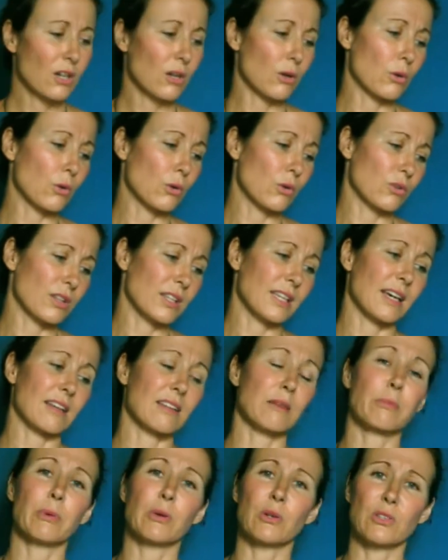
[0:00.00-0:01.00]
or the
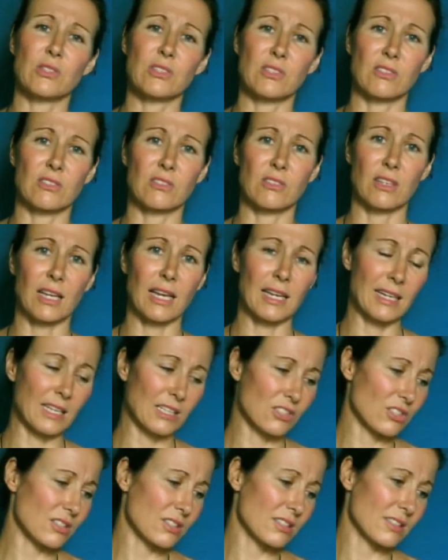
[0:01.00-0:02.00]
other person, and I
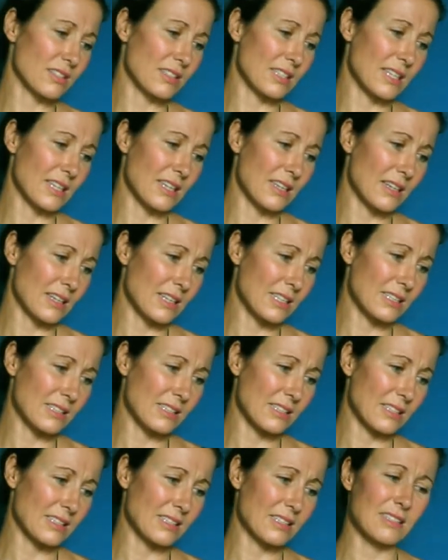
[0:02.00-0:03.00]
just see
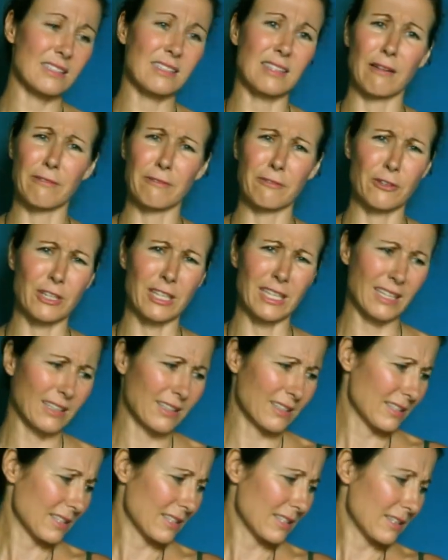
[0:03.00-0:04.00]
it's a suffering,
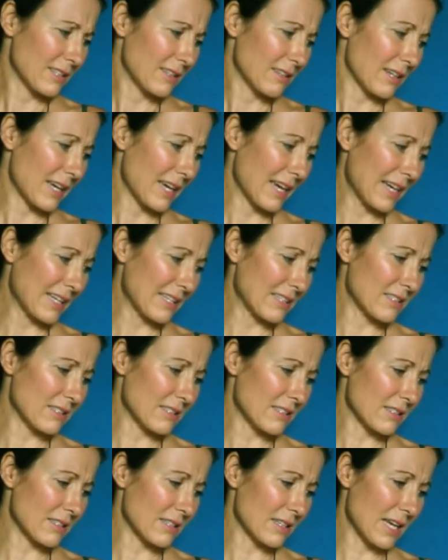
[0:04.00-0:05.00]

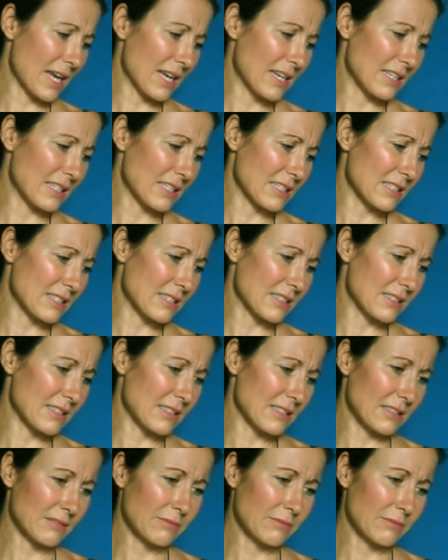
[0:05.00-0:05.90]
and it's